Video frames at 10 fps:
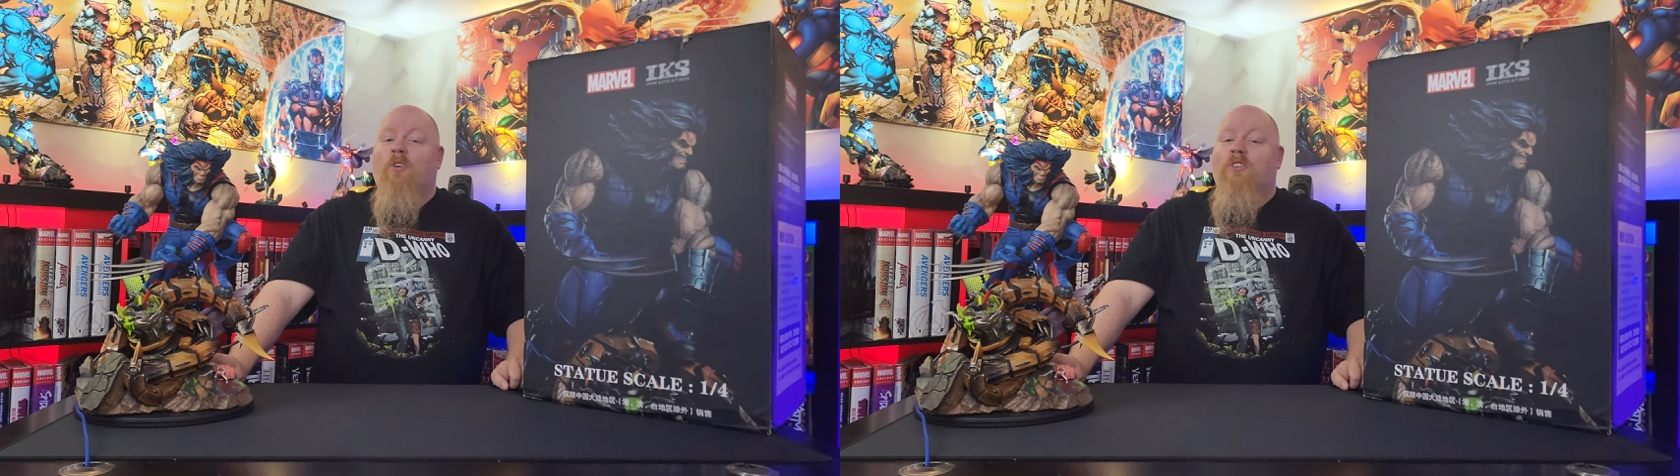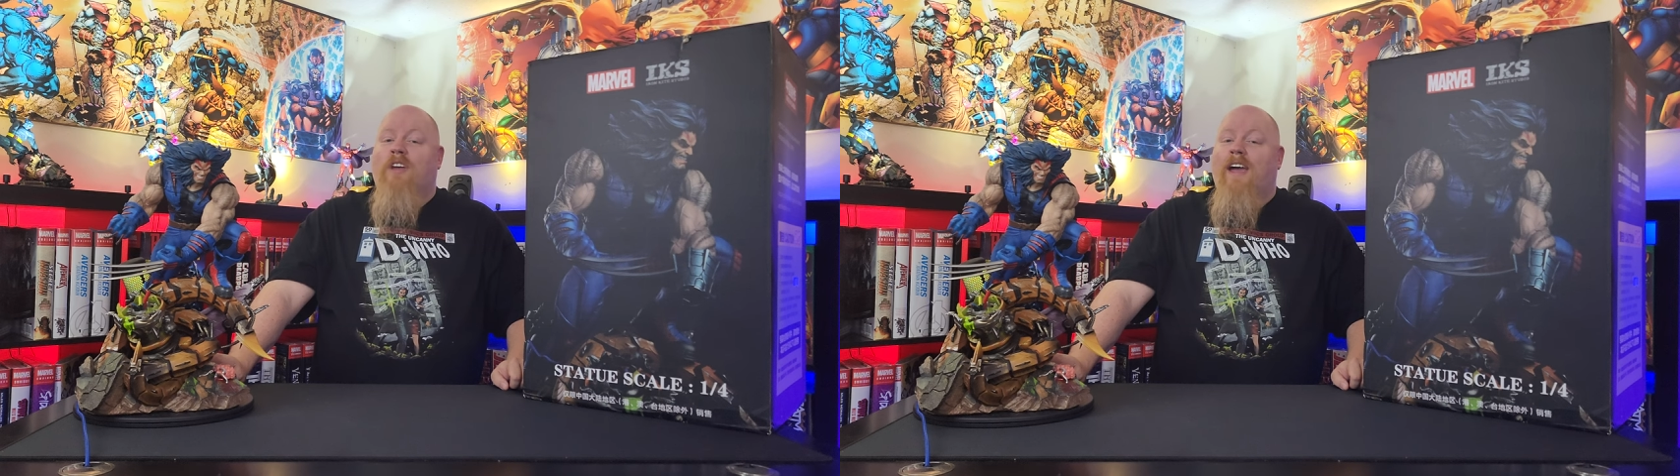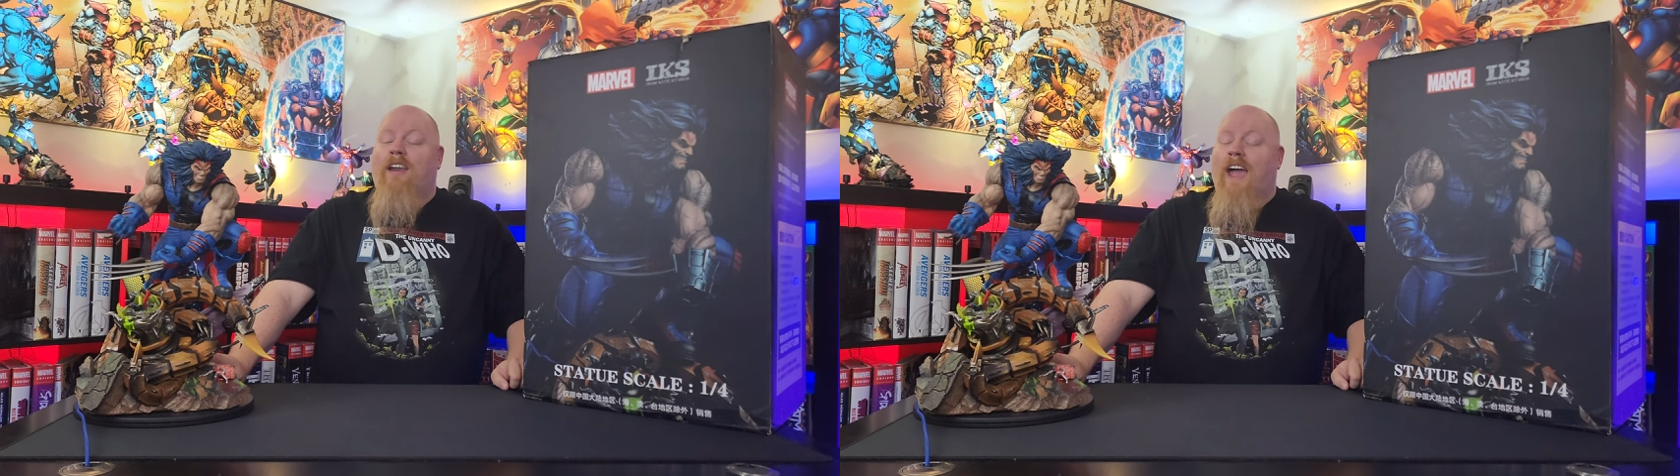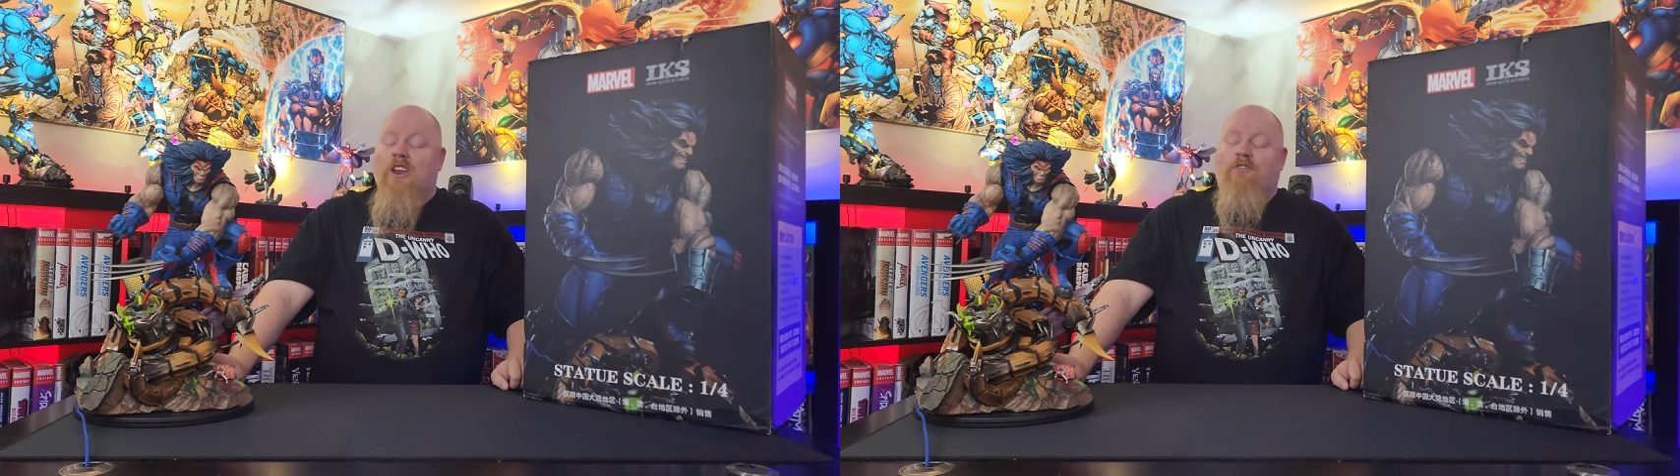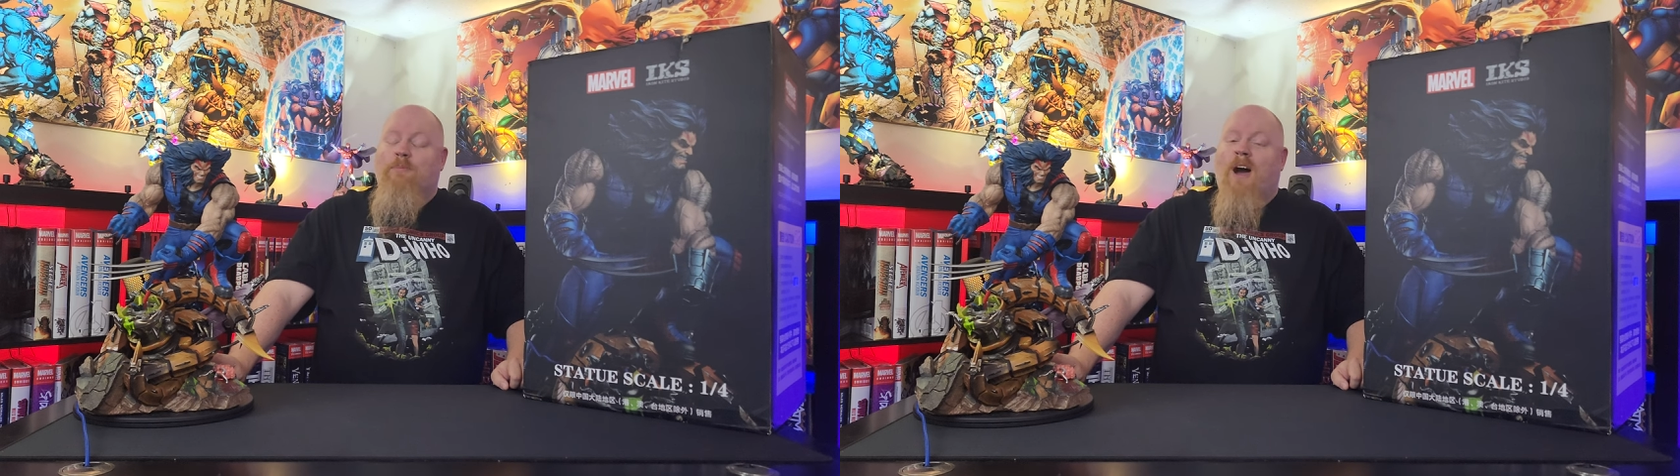scale
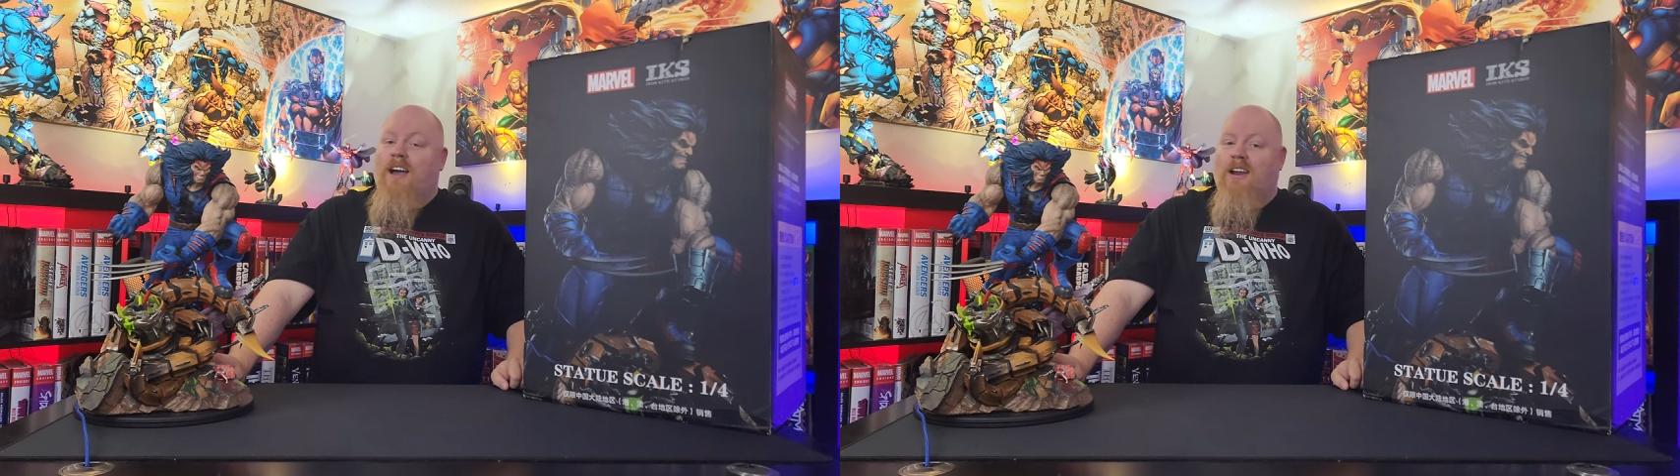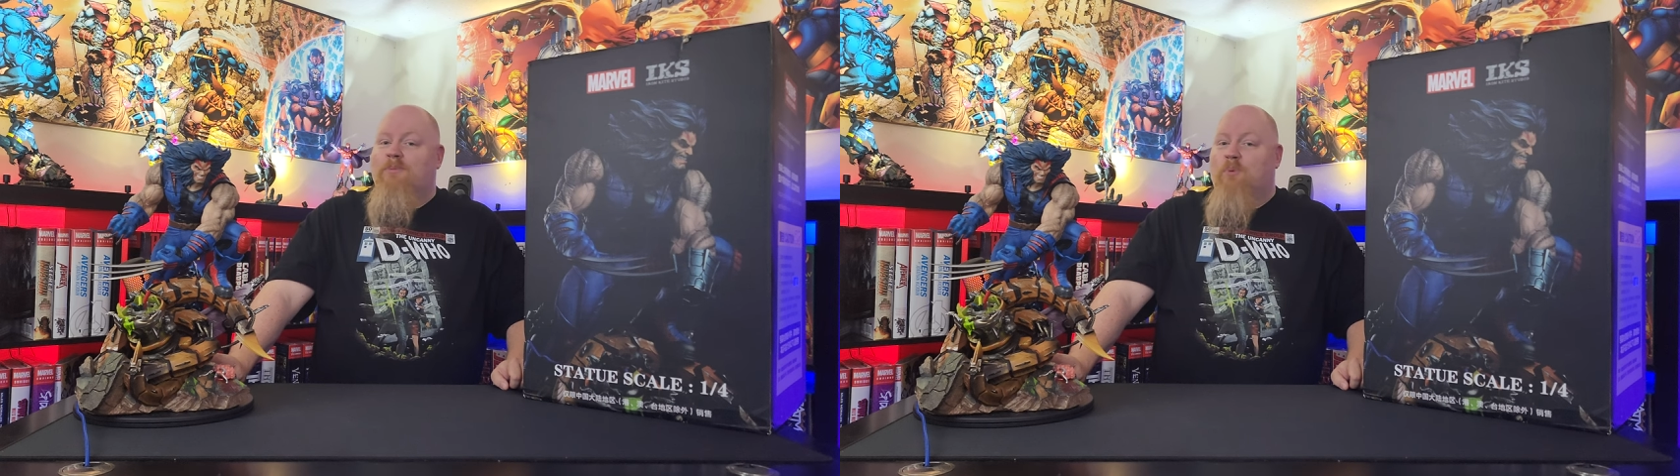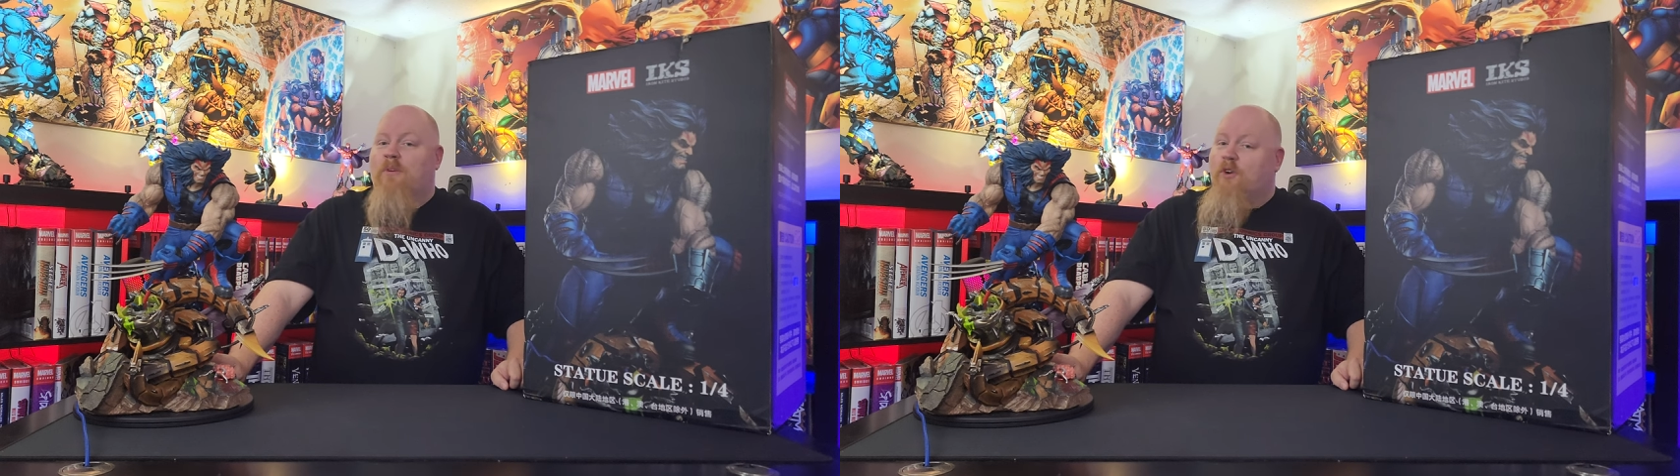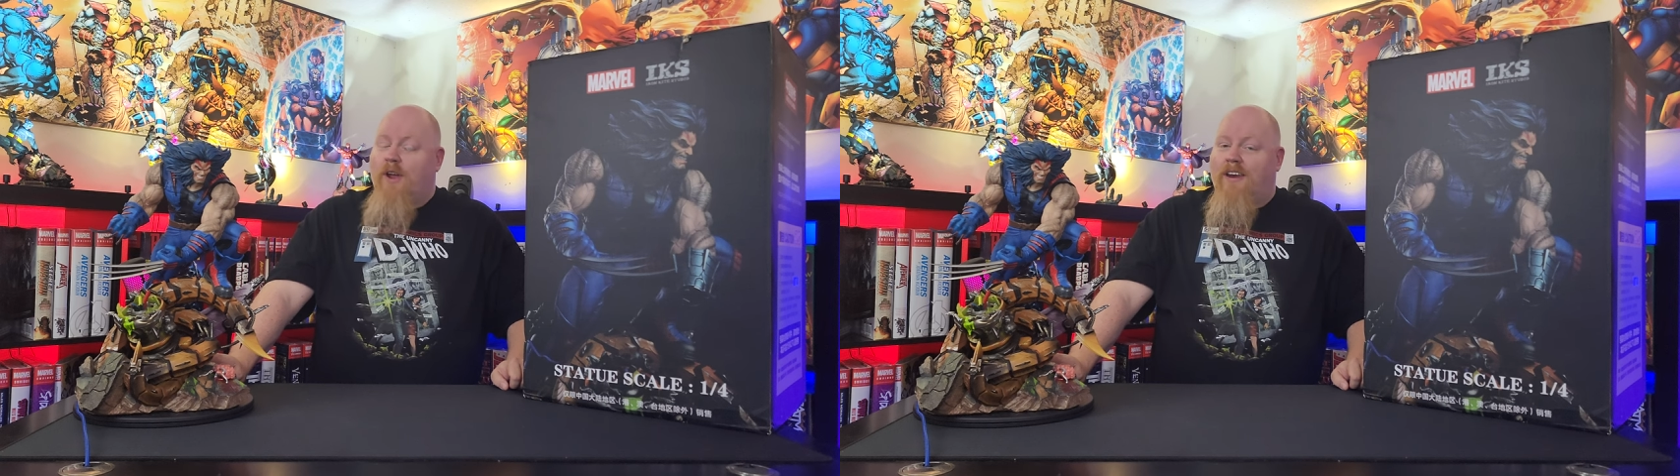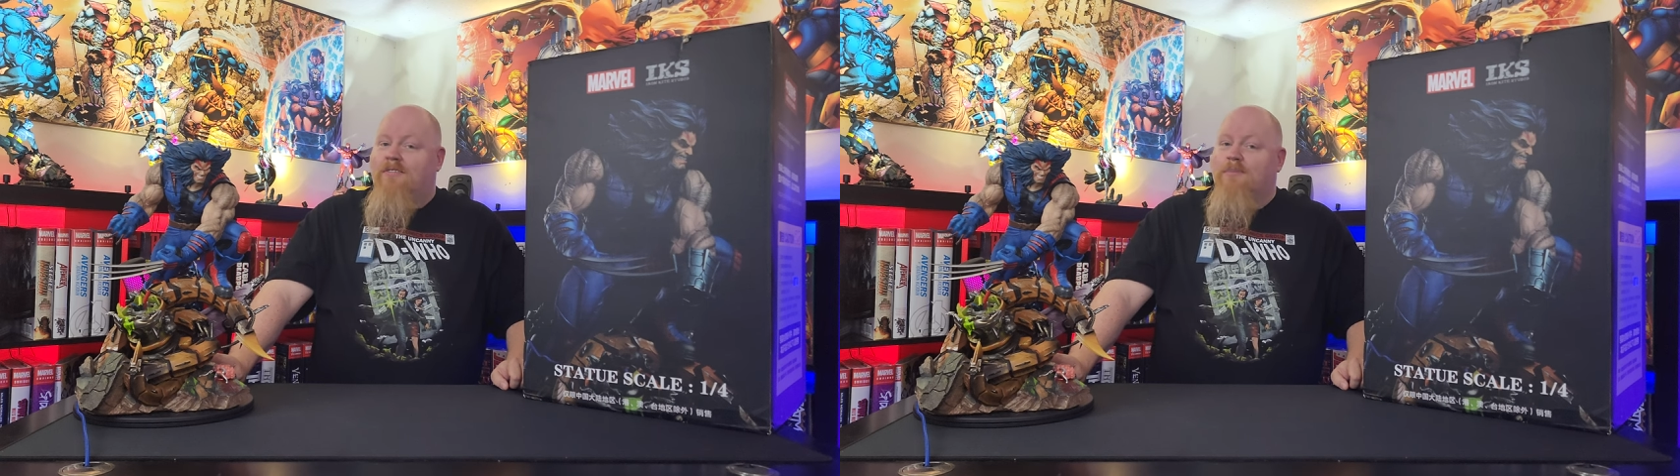Age of Apocalypse
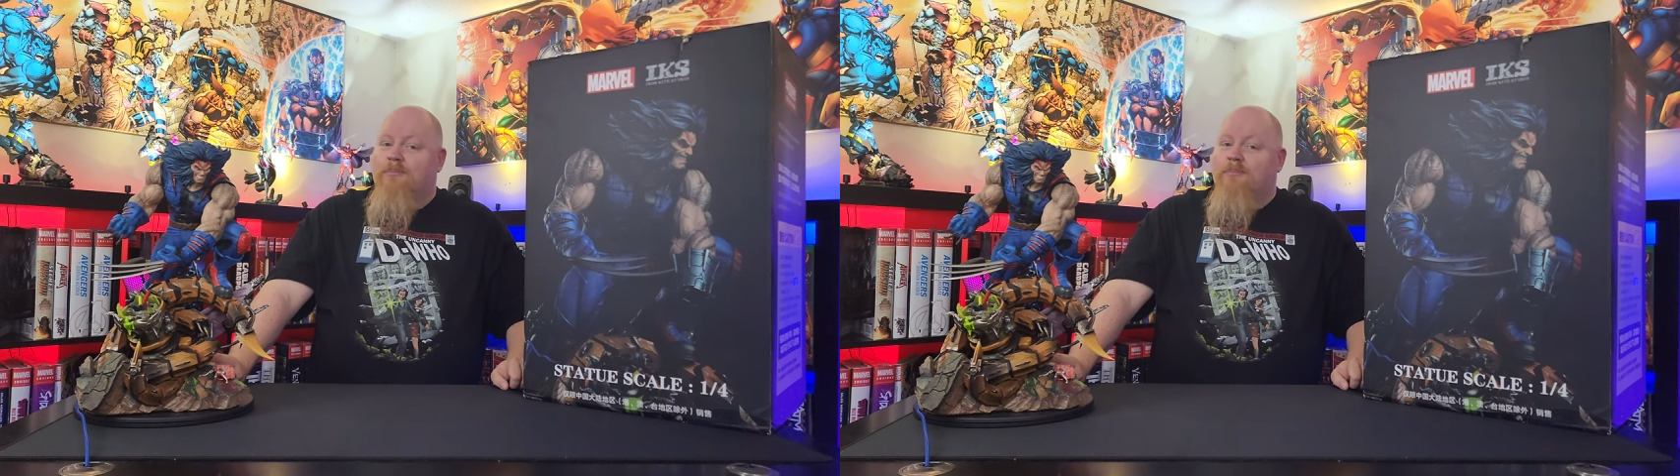Wolverine.